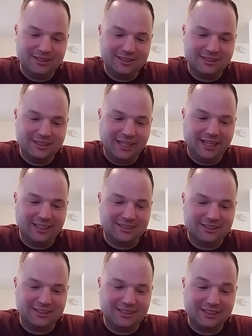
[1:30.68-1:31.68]

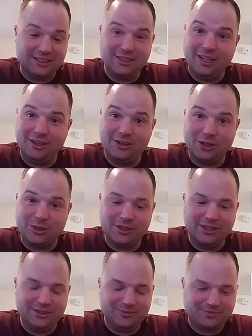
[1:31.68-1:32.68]
Next is another
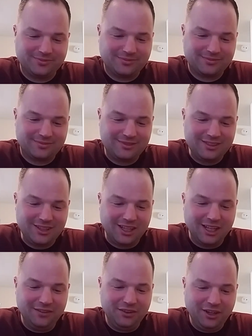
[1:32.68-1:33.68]
owner
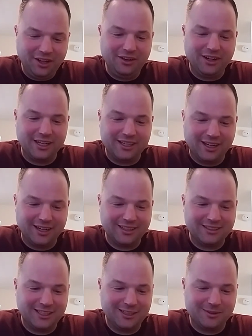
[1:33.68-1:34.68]
of another
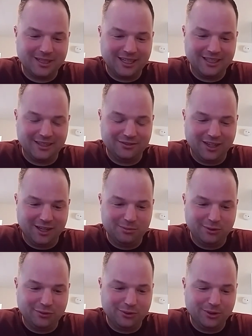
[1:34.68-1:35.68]
iconic team, a guy that I've gotten
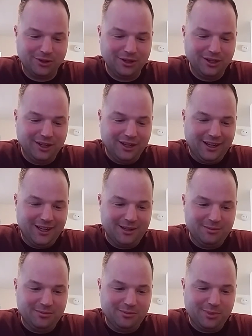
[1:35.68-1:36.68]
before,
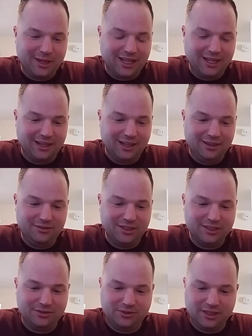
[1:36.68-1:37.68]
but I love
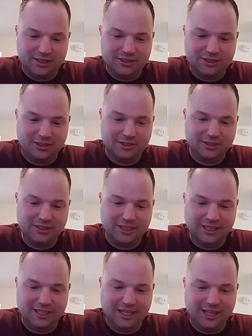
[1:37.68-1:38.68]
these freaking cards, and I
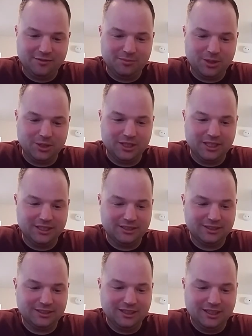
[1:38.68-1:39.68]
didn't have them on
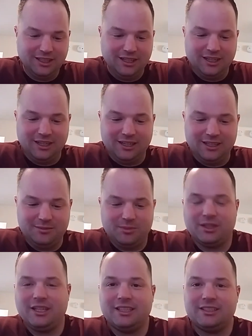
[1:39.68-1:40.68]
this.
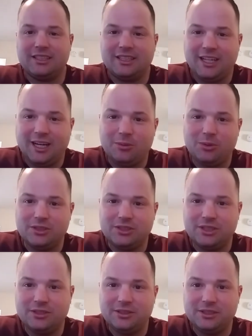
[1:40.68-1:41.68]
But that's the Cowboys
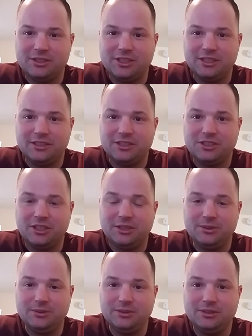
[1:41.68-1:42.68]
owner, Jerry
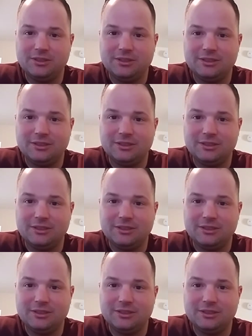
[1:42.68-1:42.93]
Jones.